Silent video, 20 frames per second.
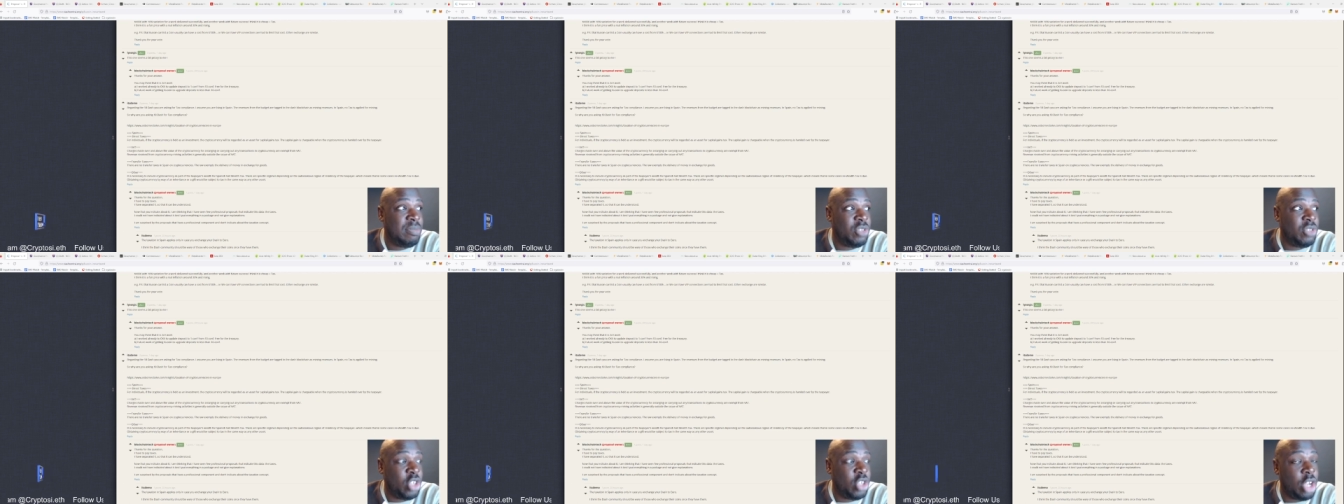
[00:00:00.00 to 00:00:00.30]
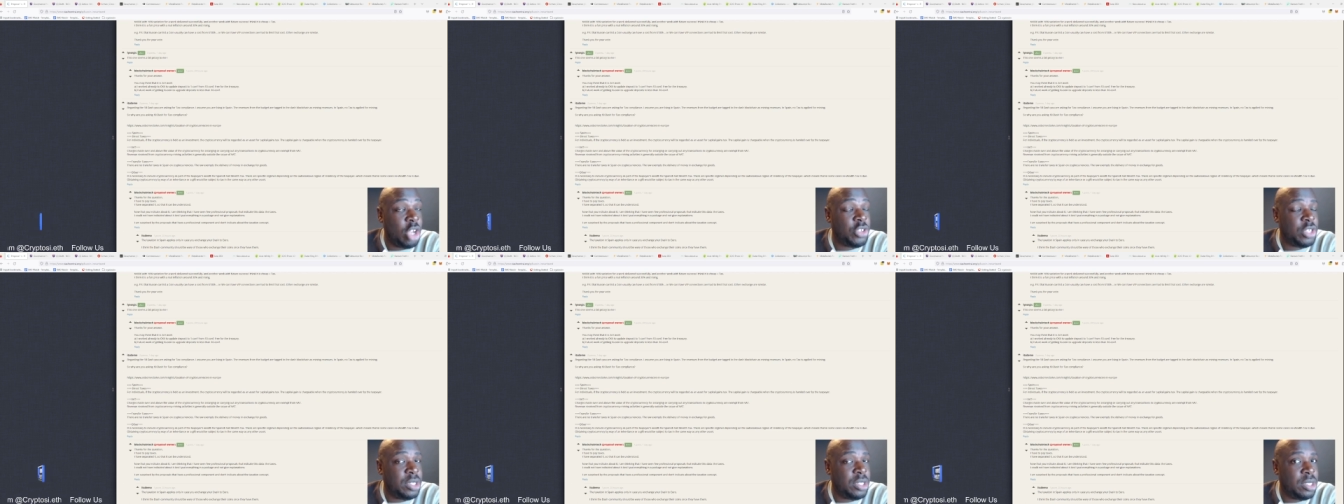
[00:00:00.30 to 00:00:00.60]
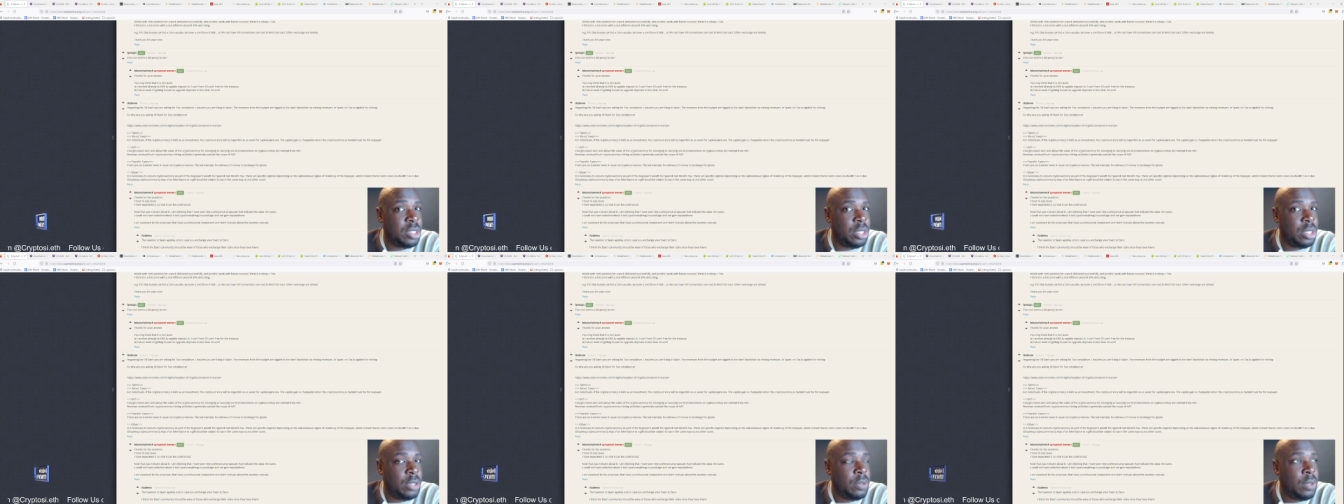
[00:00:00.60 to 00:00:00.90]
charging
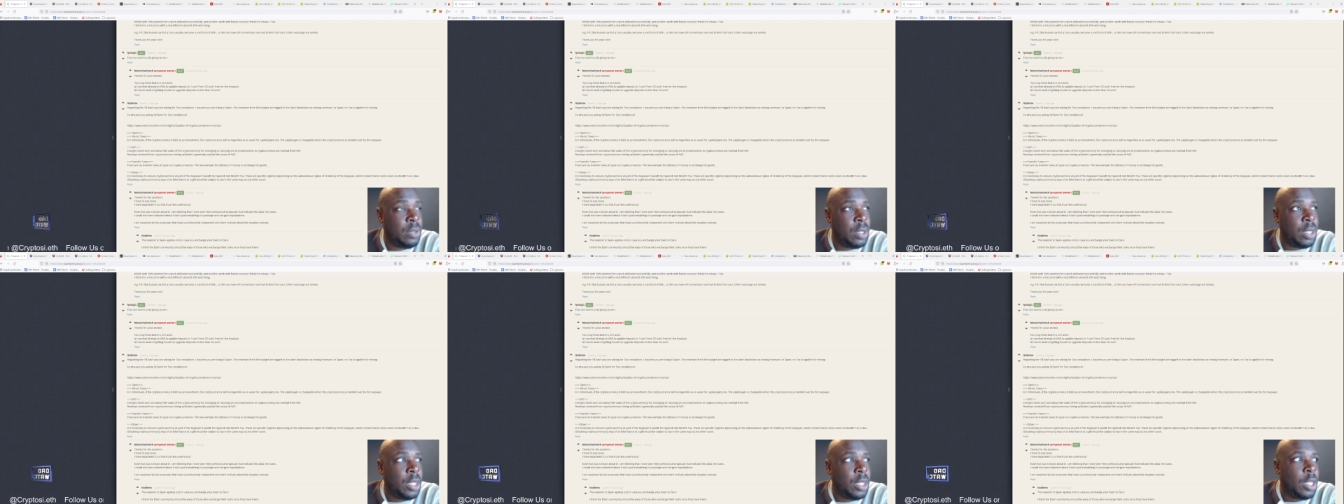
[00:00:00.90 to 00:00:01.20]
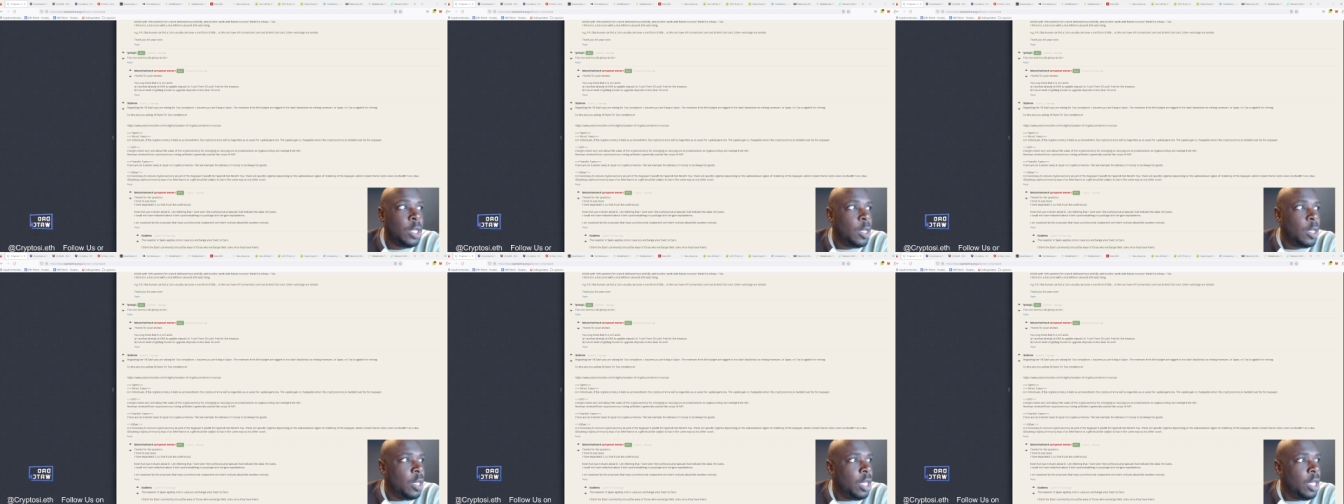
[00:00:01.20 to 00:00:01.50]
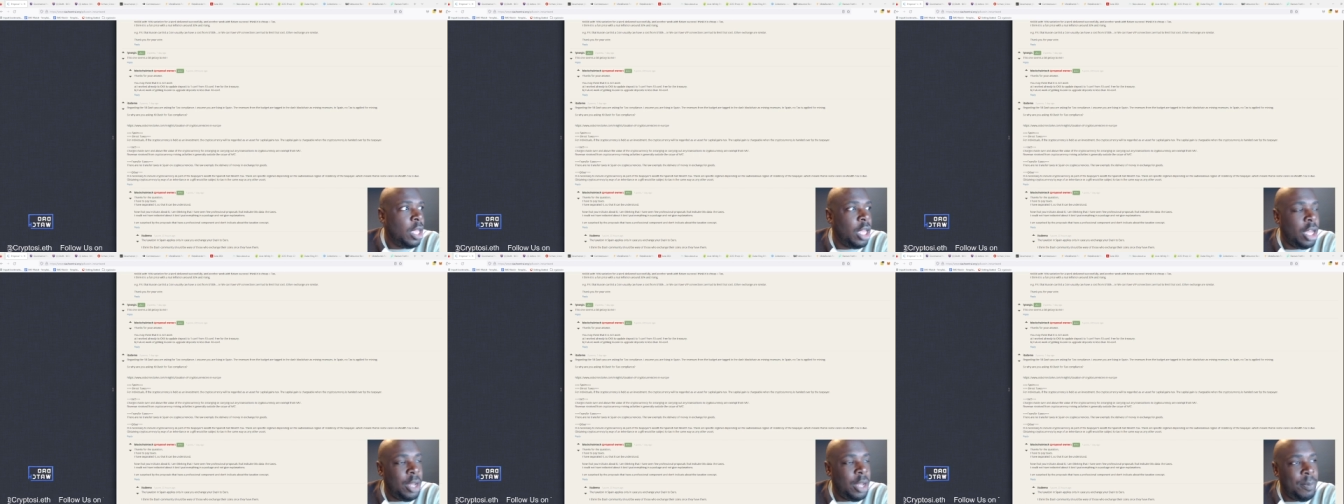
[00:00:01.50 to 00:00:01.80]
to do.
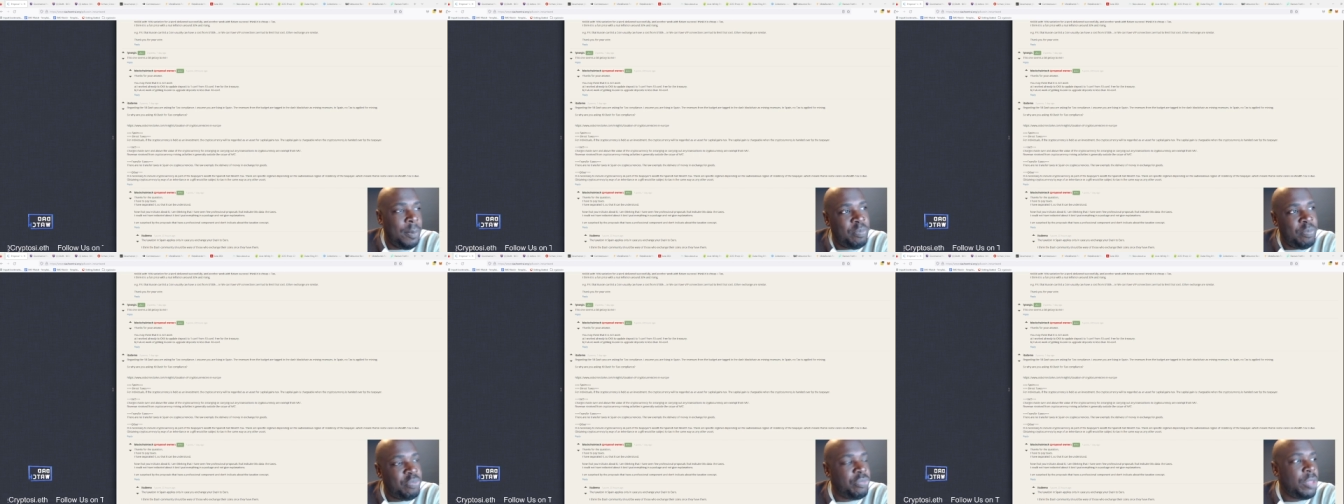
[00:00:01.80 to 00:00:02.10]
Um,